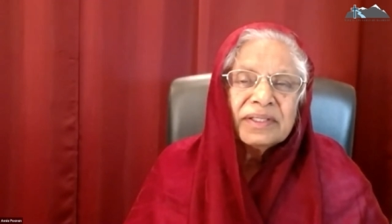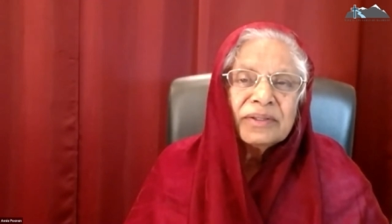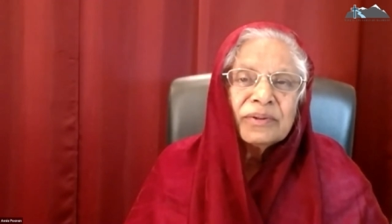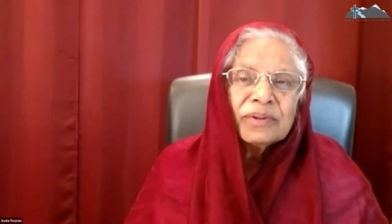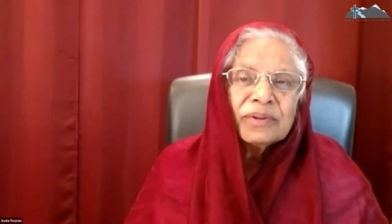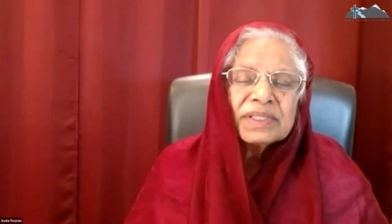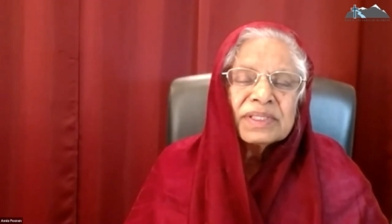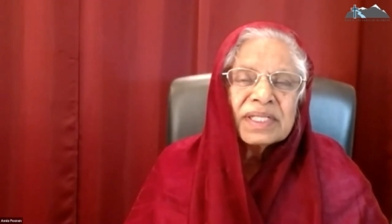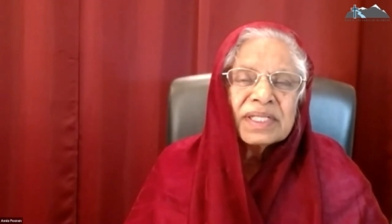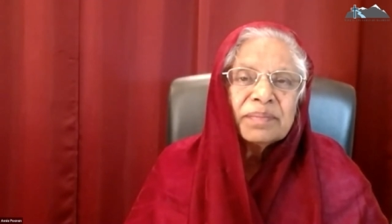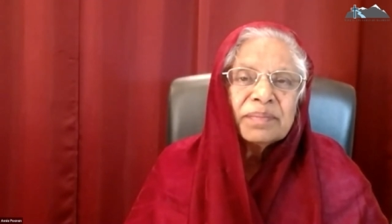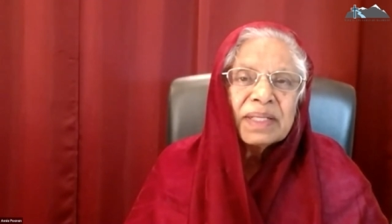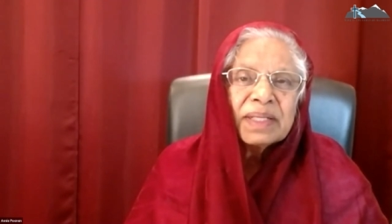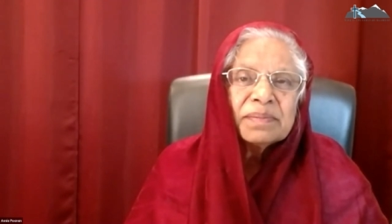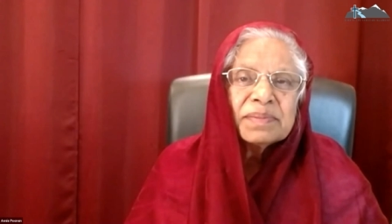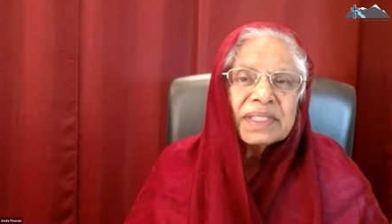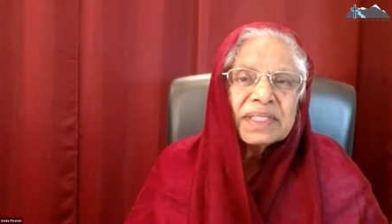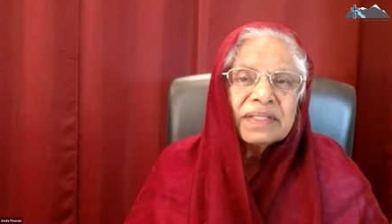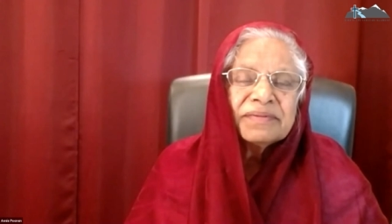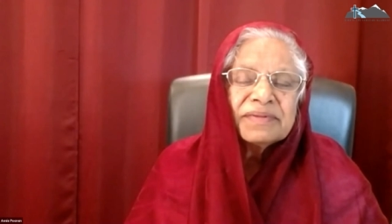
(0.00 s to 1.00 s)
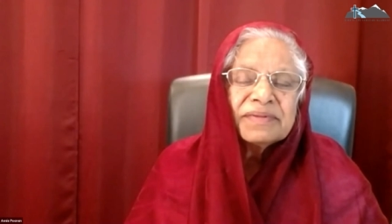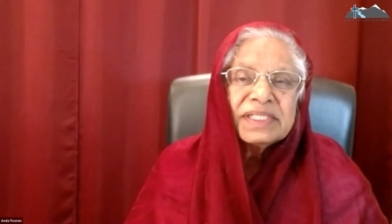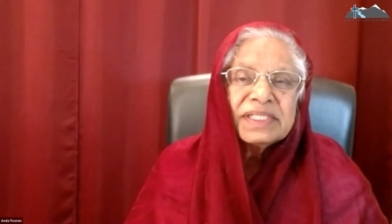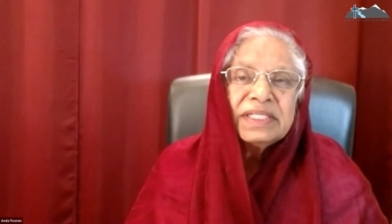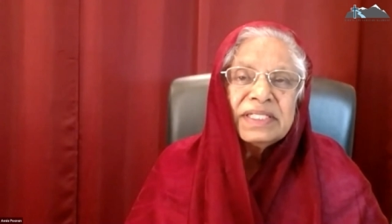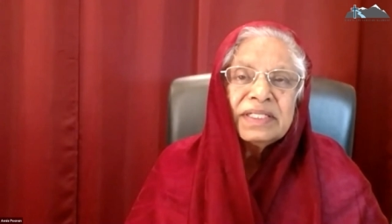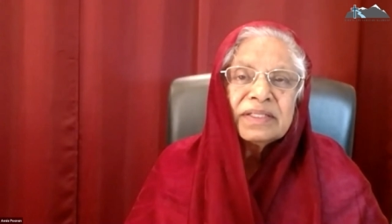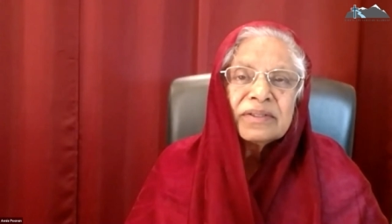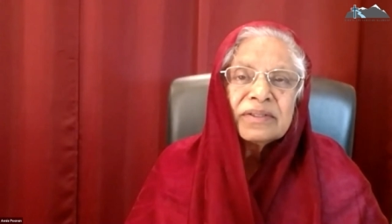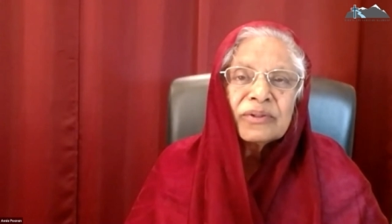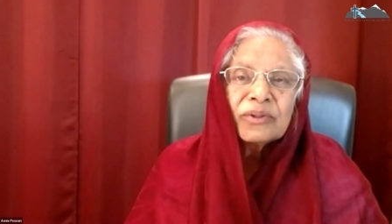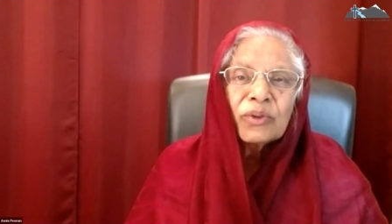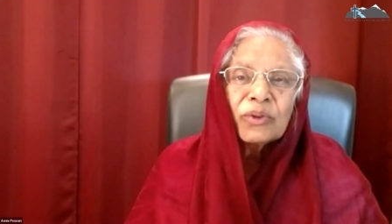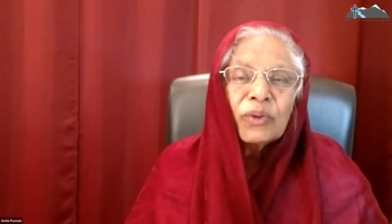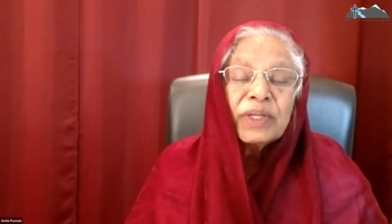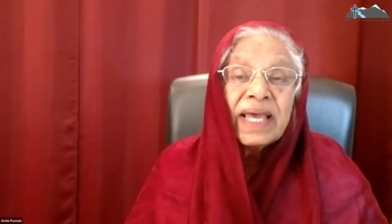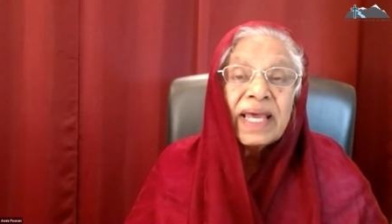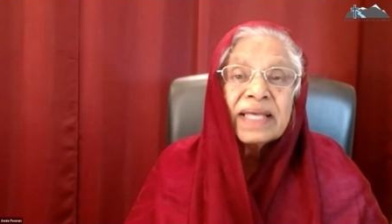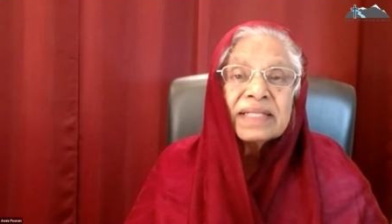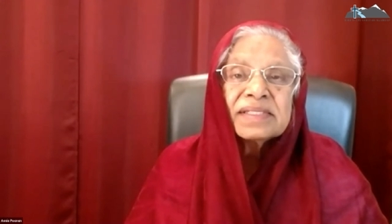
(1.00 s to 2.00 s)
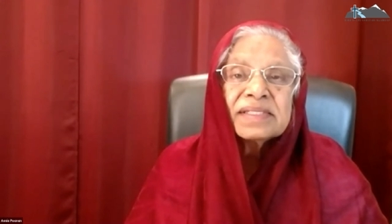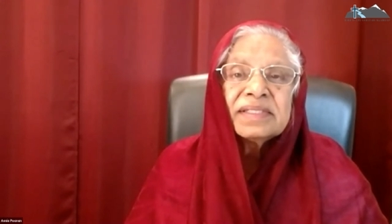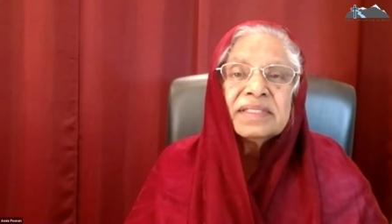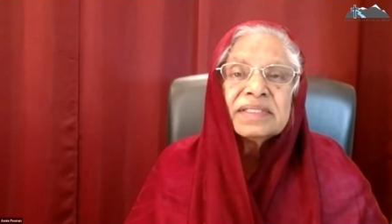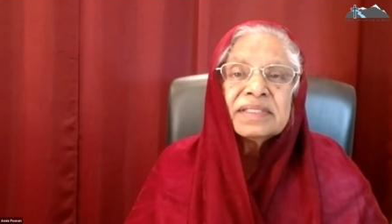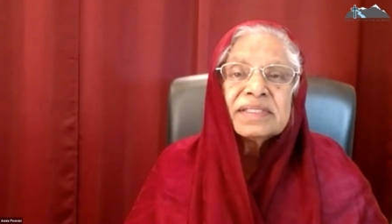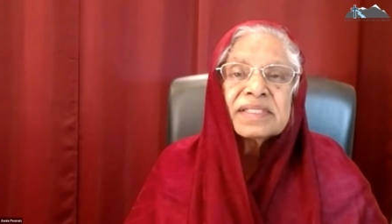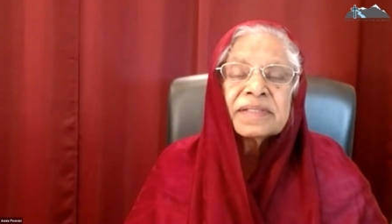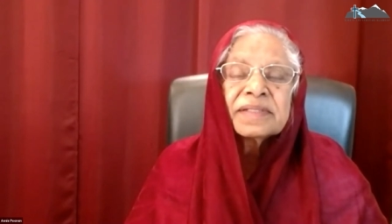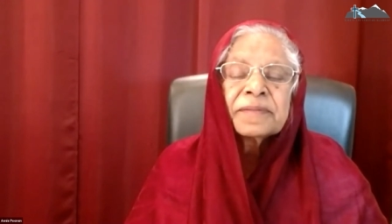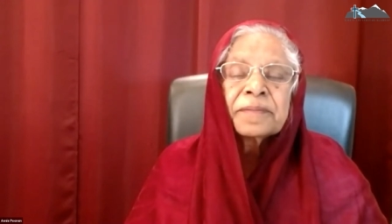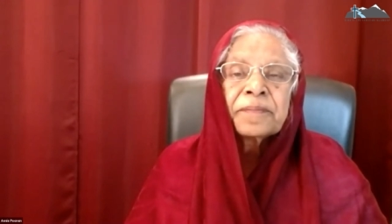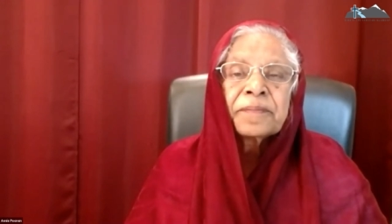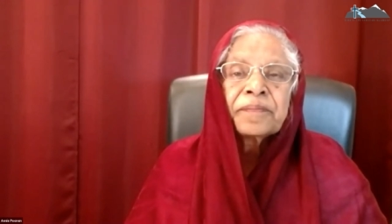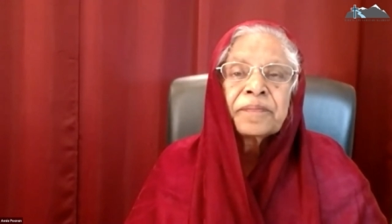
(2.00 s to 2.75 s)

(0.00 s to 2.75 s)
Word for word: You know, sometimes I've seen in road accidents